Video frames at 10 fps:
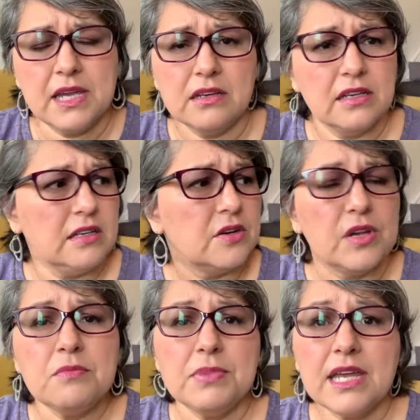you know,
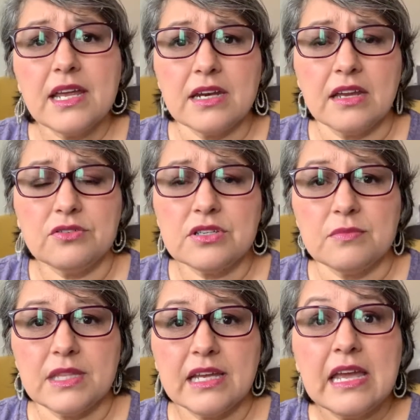in bed at night or
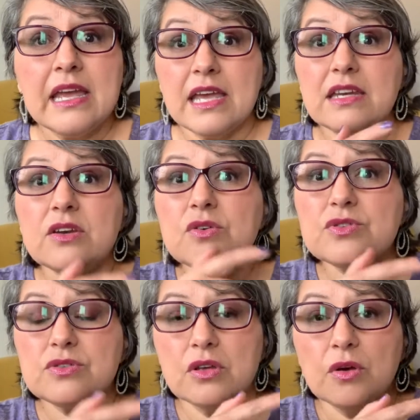something, it
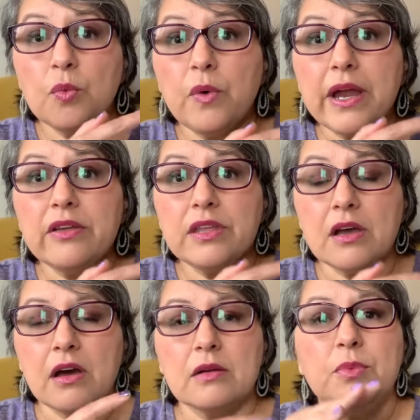knows where the
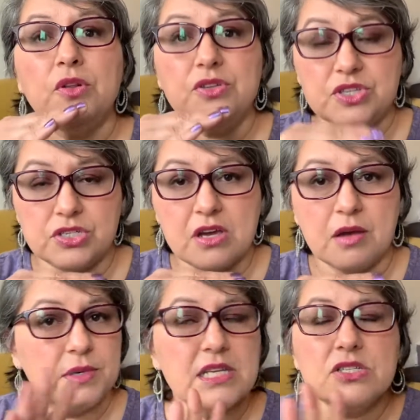Audible
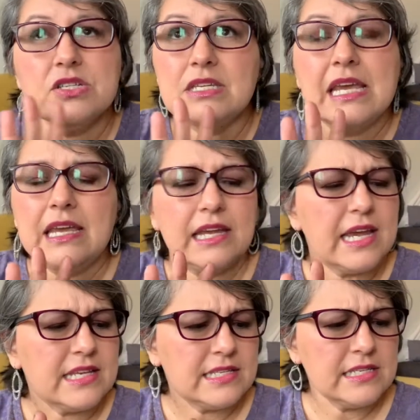stopped. It's just, it
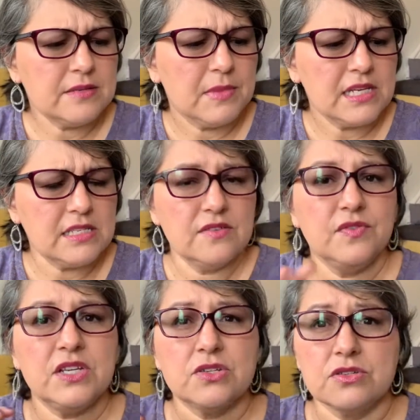has these amazing
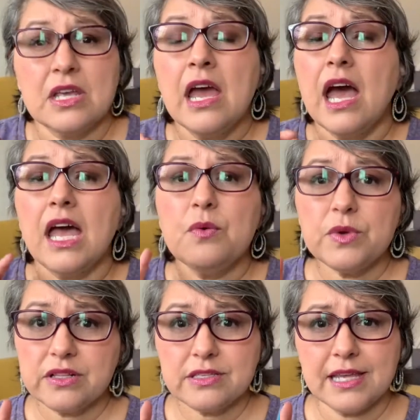features. I
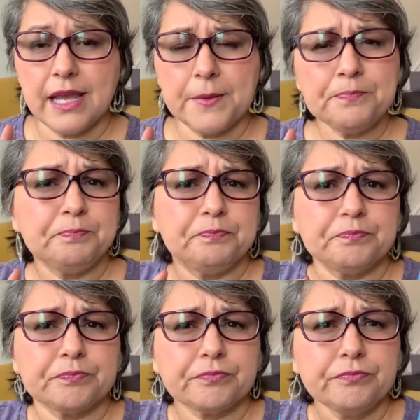will say,
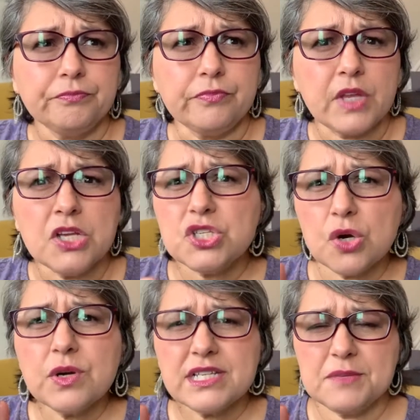
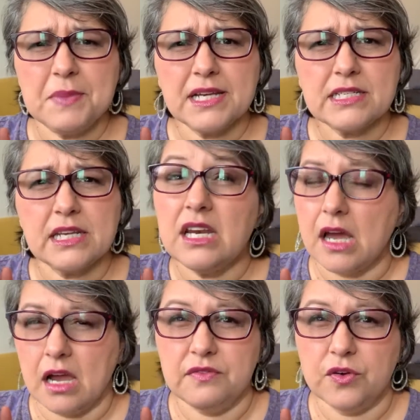don't expect an
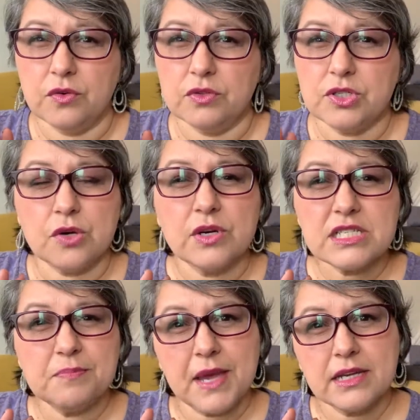iPhone. Don't
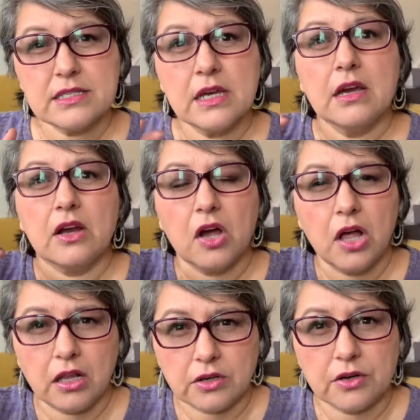expect
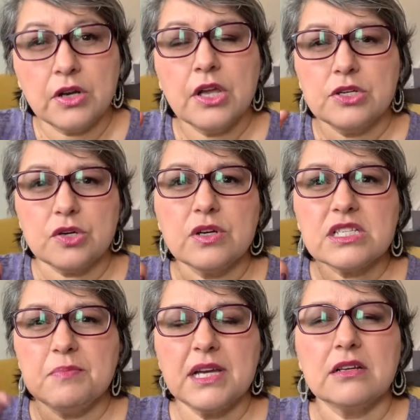color. Don't
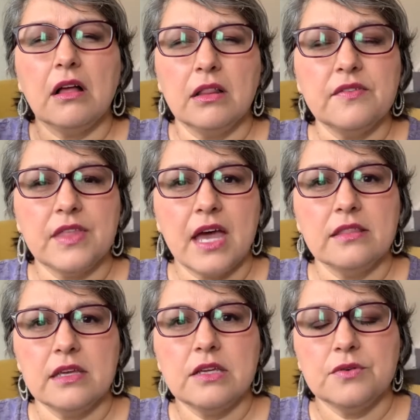expect all of that
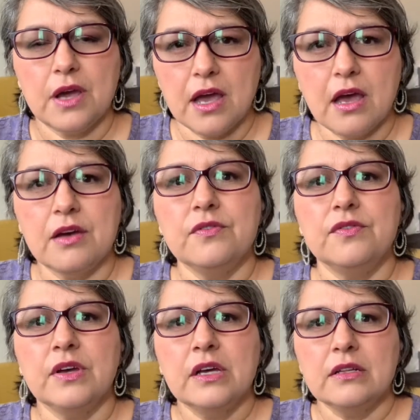you have
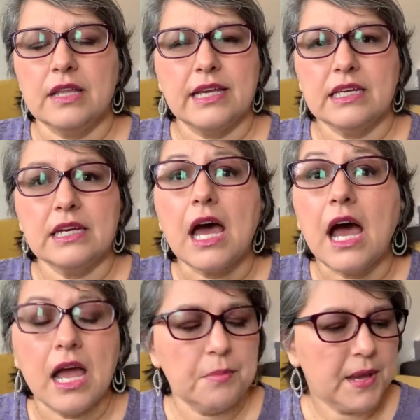like in an
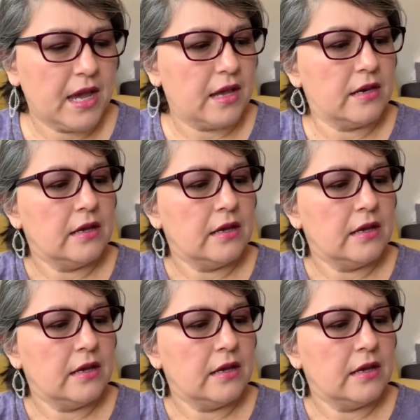iPad,